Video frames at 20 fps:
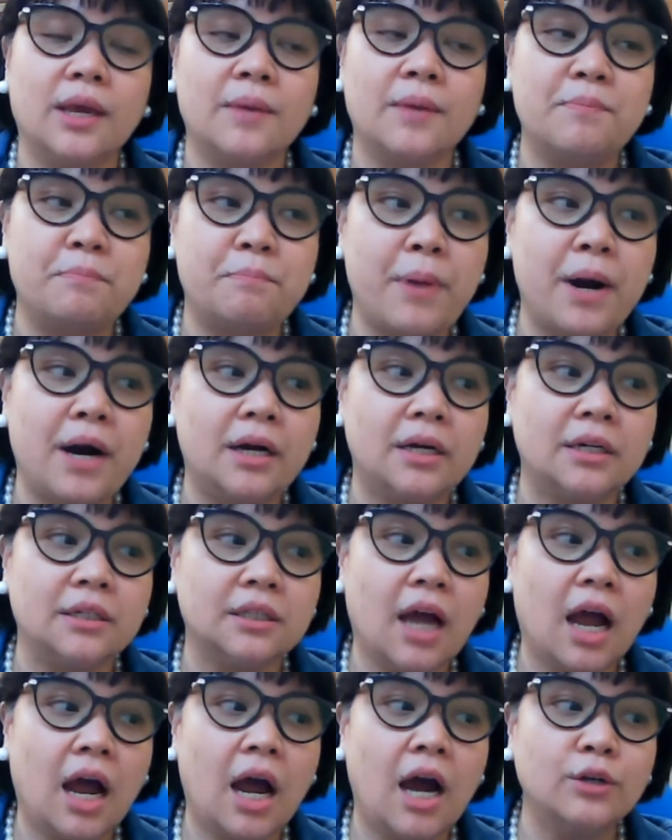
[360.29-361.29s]
impart
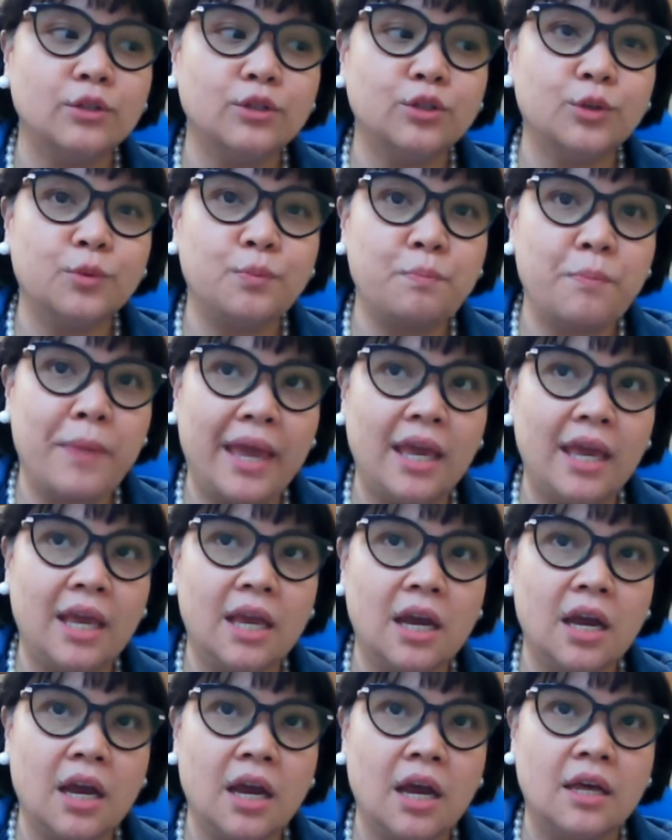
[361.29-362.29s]
how to make
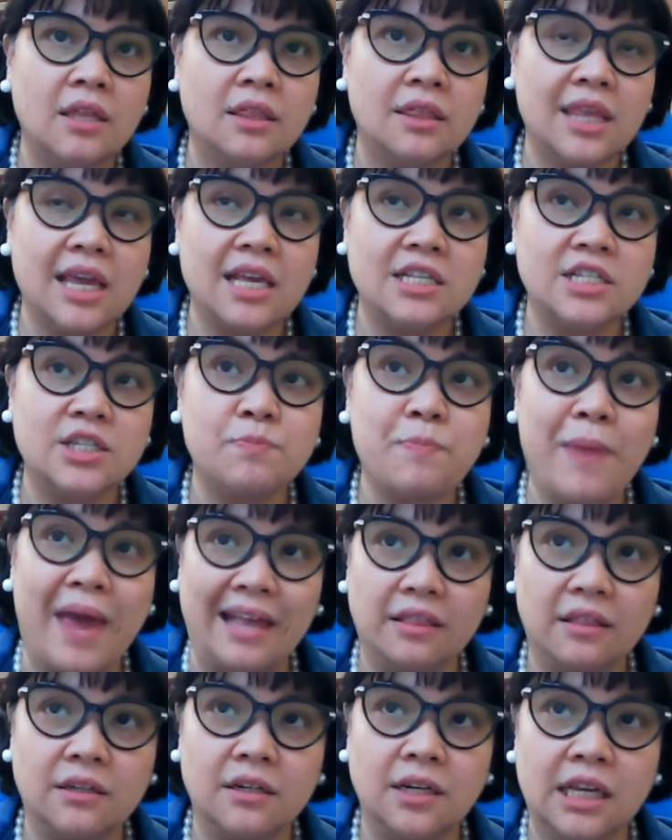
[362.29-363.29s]
things
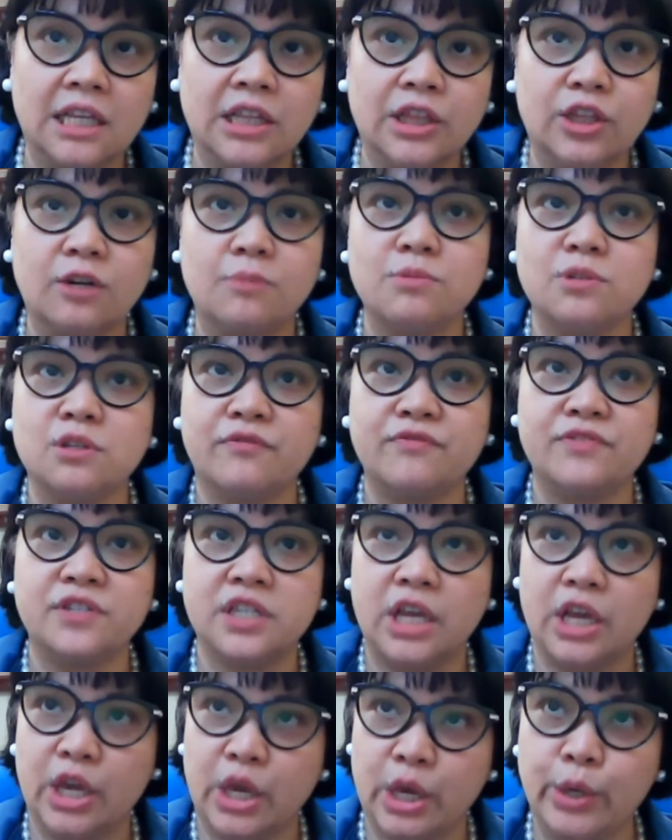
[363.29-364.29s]
better in terms of
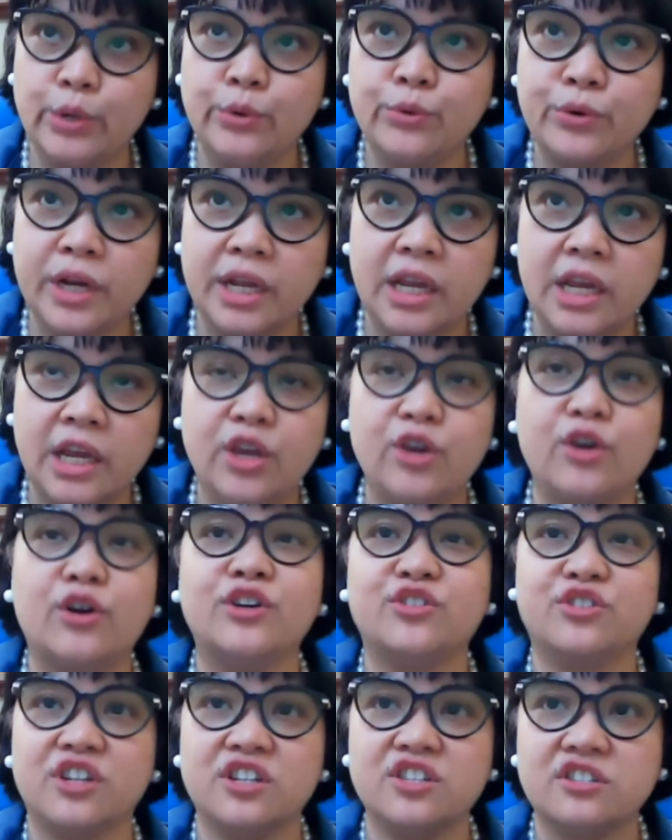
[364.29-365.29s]
securing
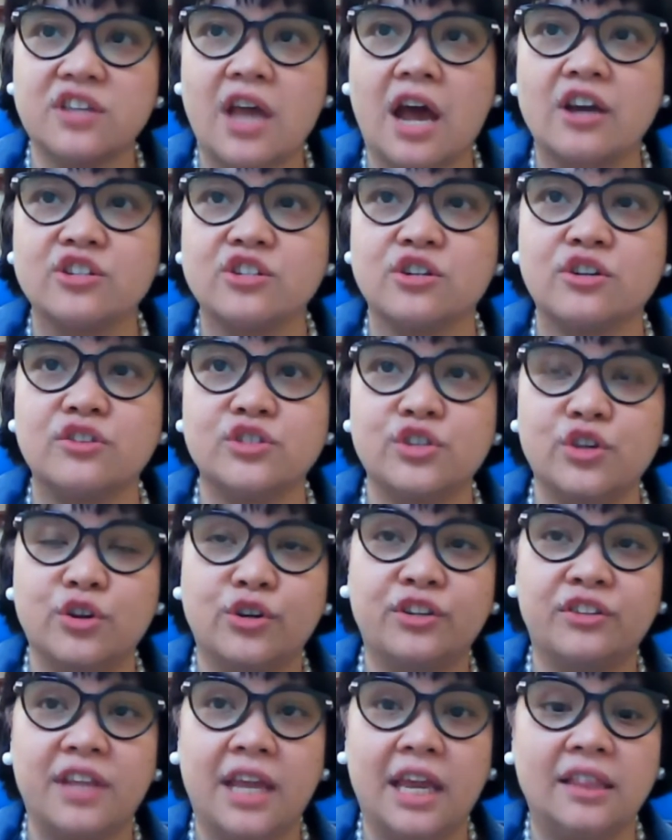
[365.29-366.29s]
your transactions,
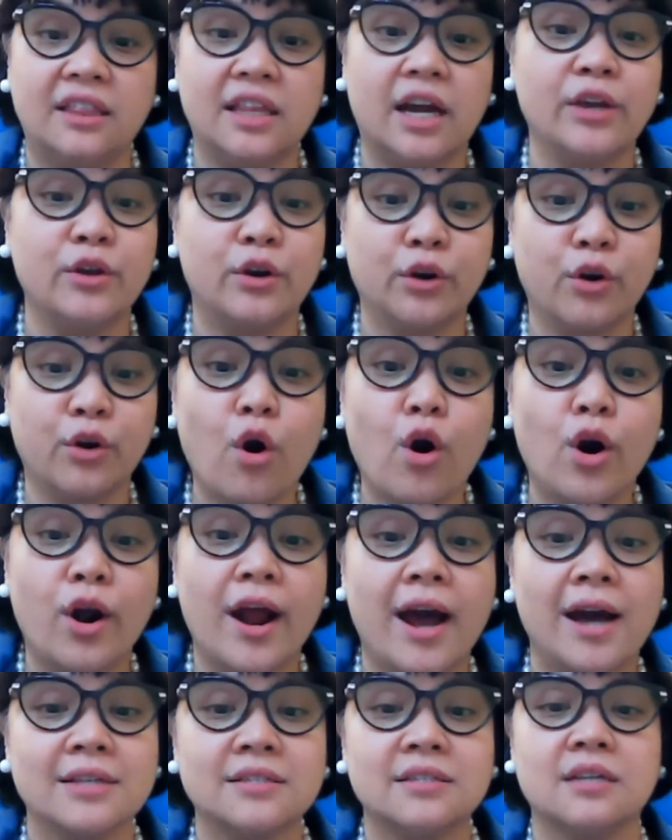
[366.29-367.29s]
your data, your
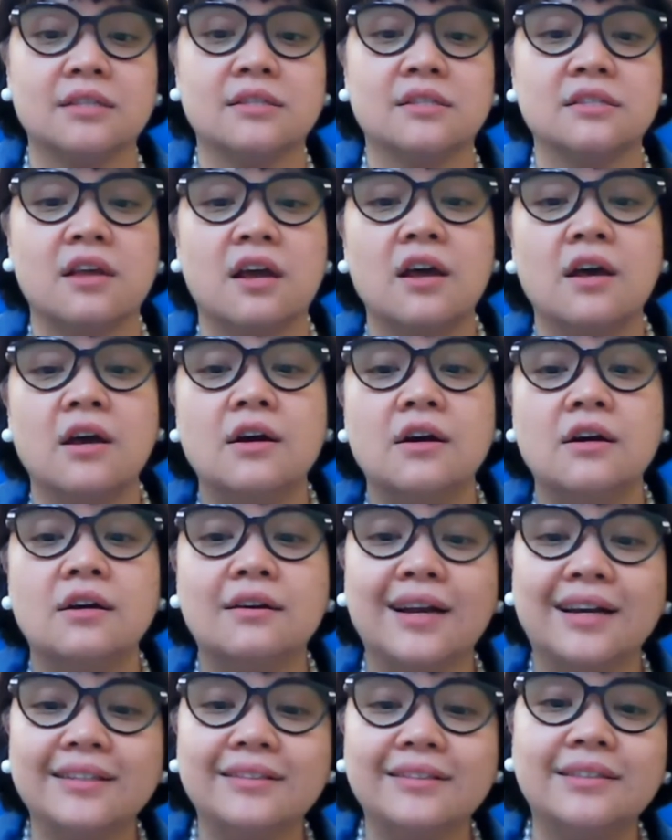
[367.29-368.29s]
core assets,
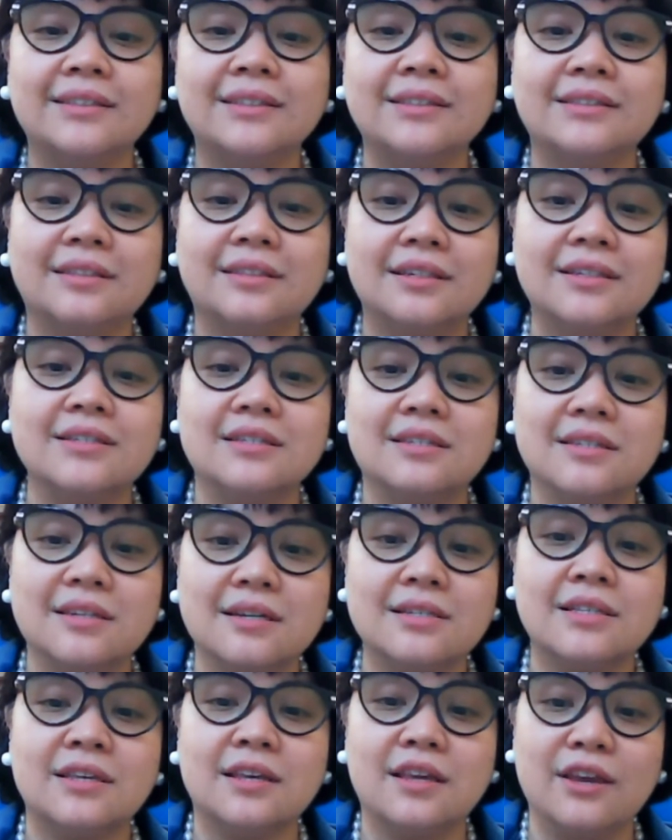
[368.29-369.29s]
rather than
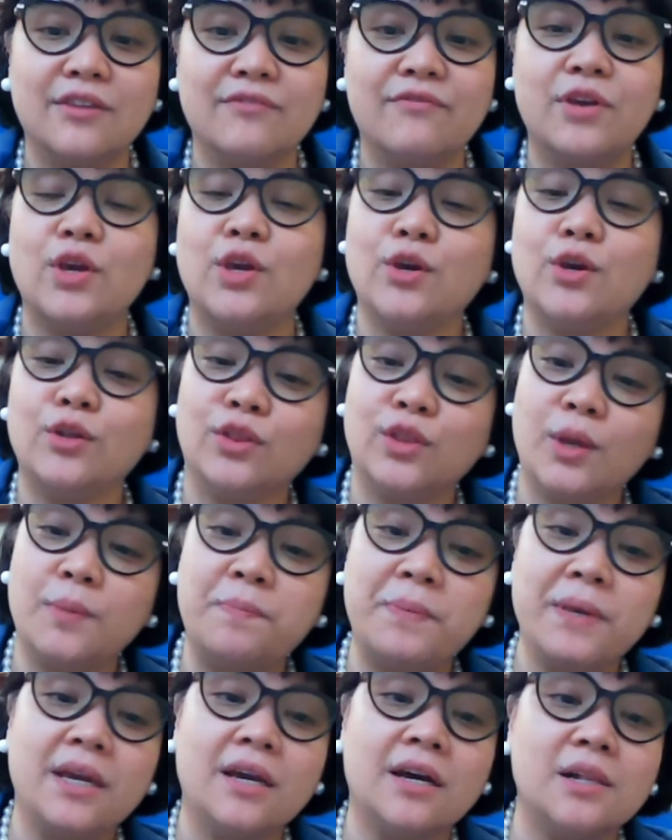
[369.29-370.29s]
just giving you
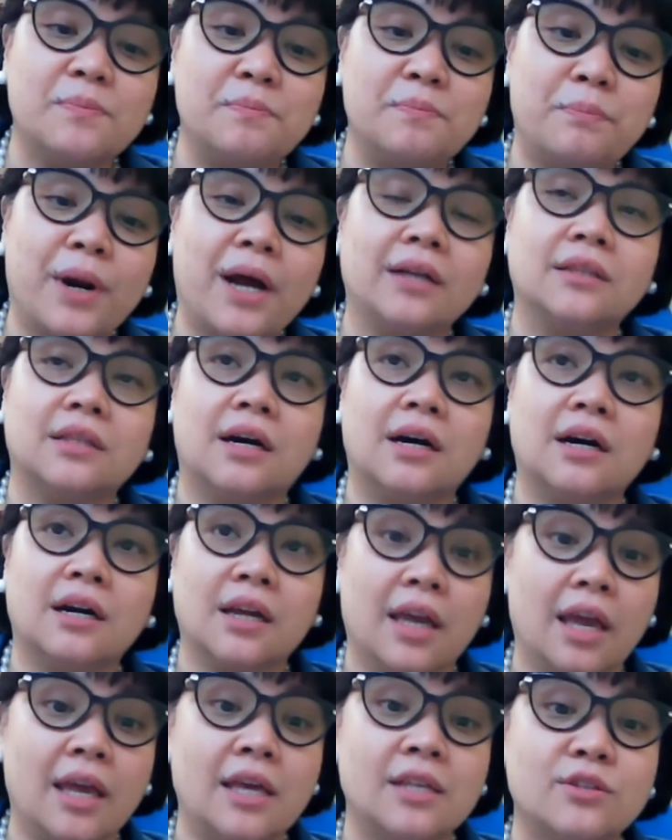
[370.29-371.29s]
typical
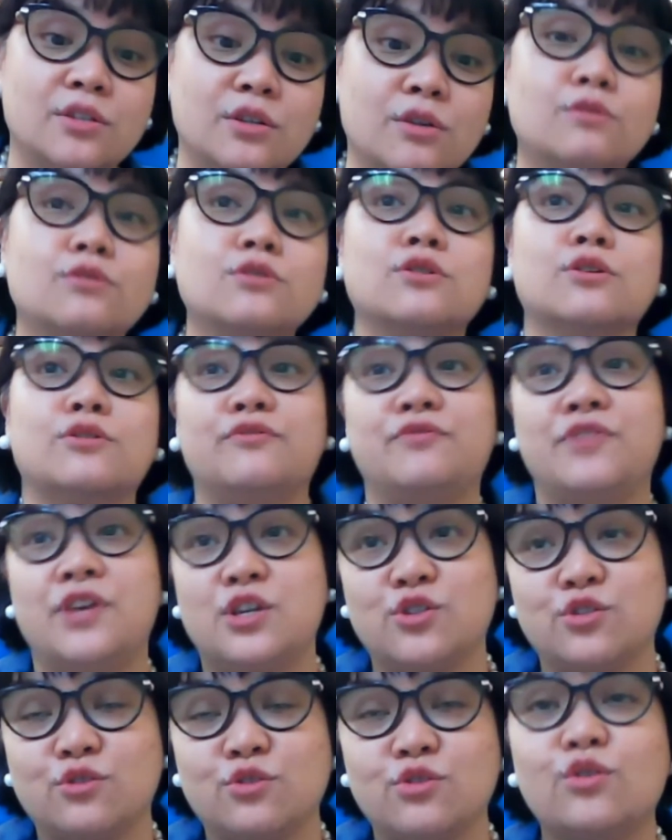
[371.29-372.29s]
product and solution
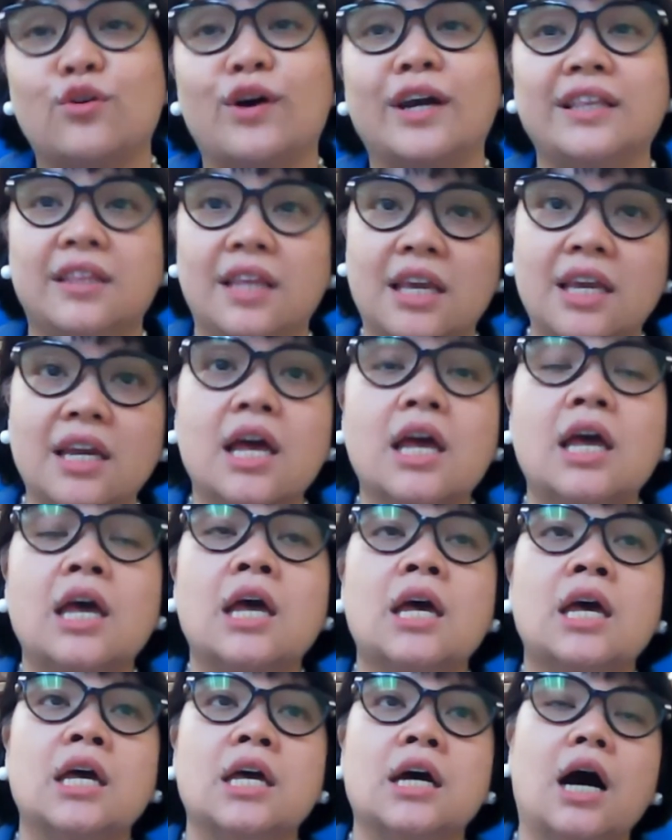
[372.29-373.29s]
features. So I think
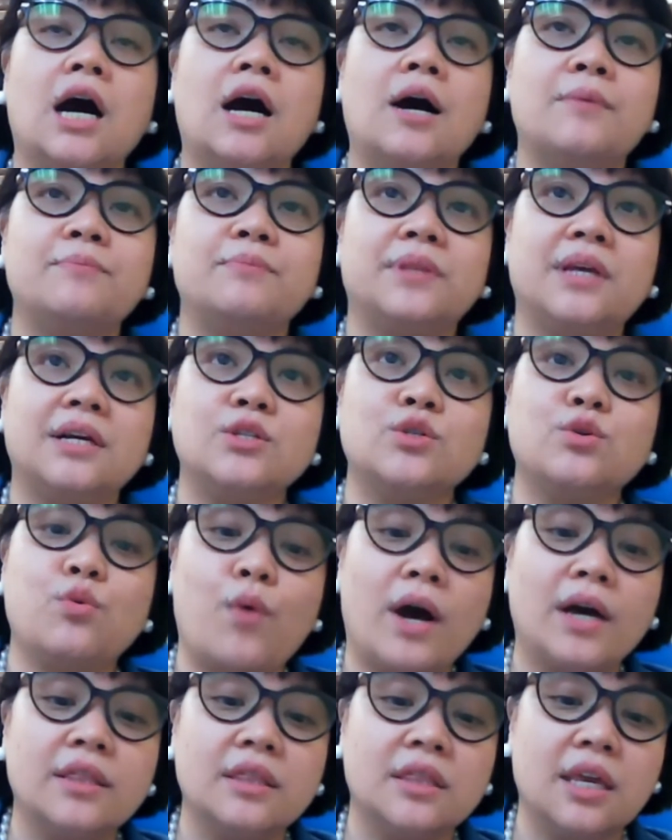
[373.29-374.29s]
that's
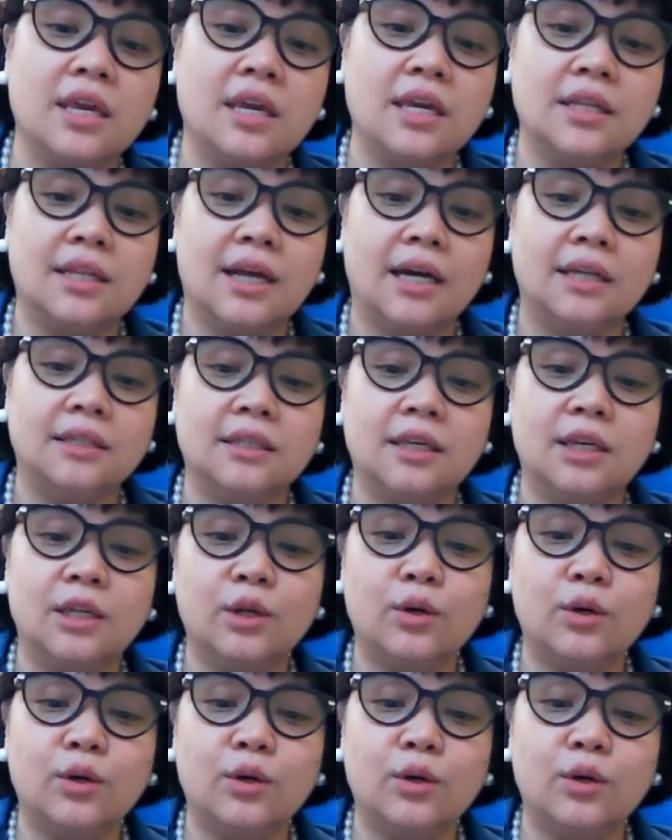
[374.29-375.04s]
one thing that